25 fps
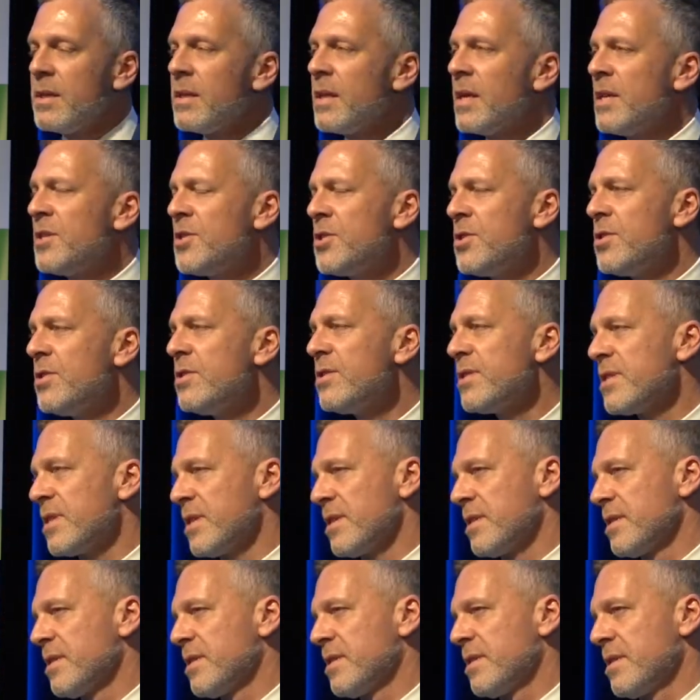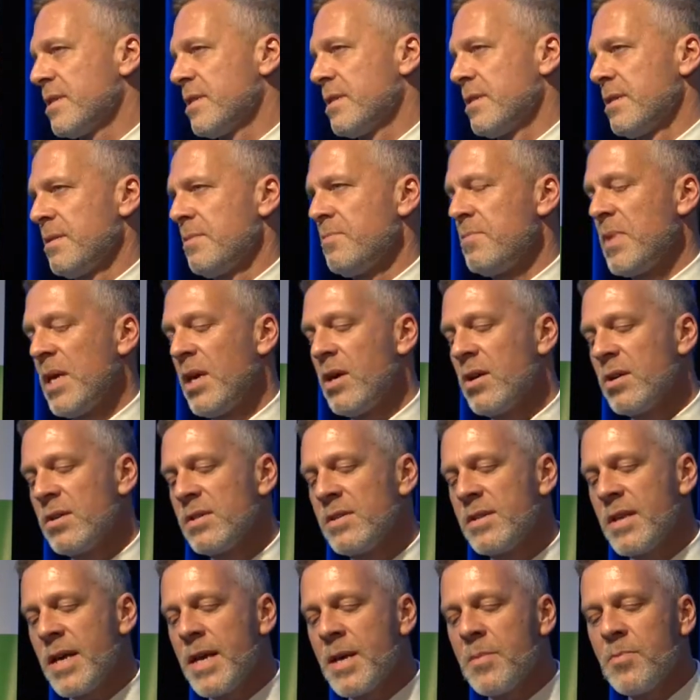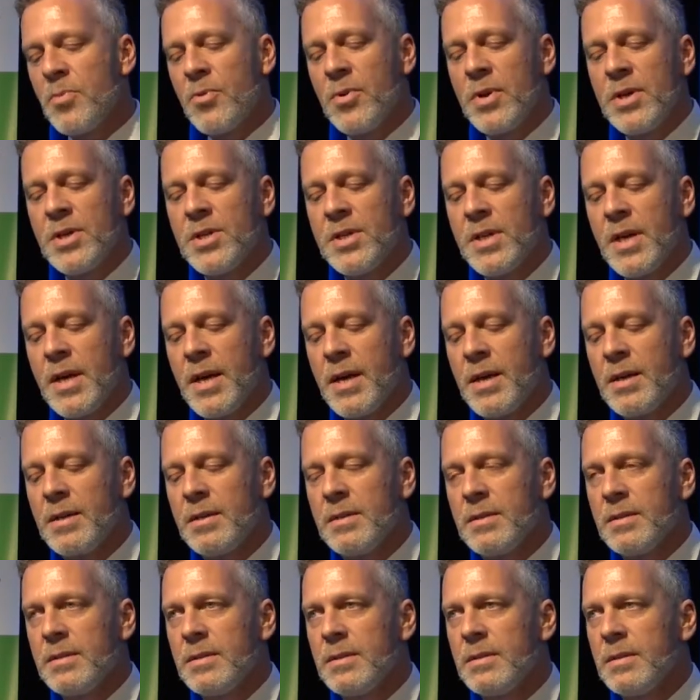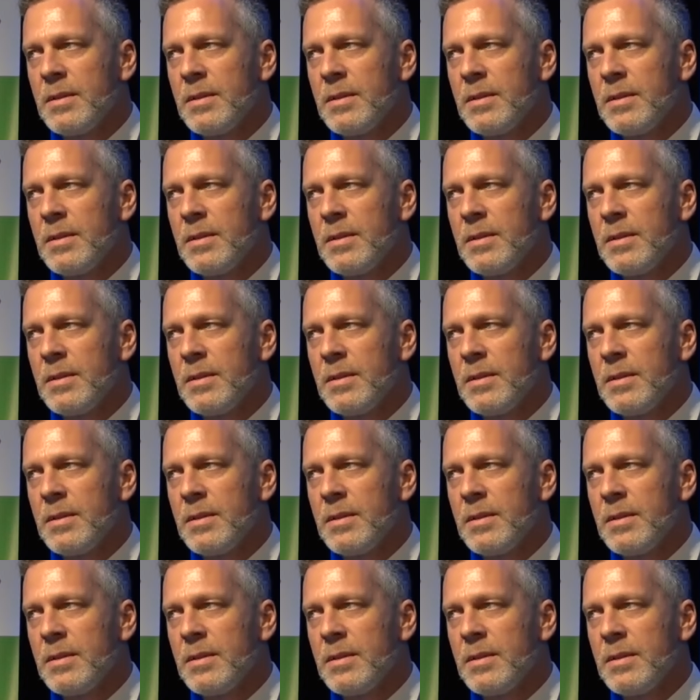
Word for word: They choose us because they appreciate